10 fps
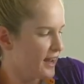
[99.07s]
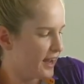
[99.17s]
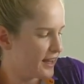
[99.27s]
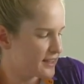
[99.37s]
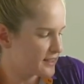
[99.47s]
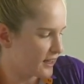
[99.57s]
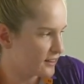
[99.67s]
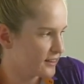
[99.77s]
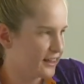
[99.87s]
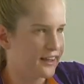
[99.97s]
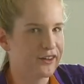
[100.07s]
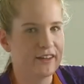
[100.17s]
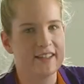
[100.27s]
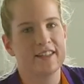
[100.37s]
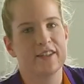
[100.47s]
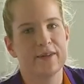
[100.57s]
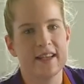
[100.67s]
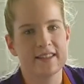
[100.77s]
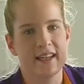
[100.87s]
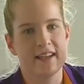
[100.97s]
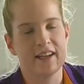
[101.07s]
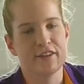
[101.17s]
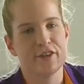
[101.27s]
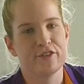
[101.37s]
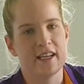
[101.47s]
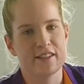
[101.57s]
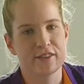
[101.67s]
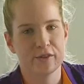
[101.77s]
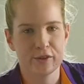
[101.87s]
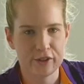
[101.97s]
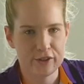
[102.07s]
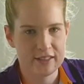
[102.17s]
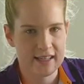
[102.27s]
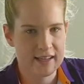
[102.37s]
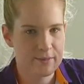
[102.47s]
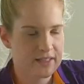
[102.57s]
And luckily, I got into the Queensland under 15 schoolgirls team.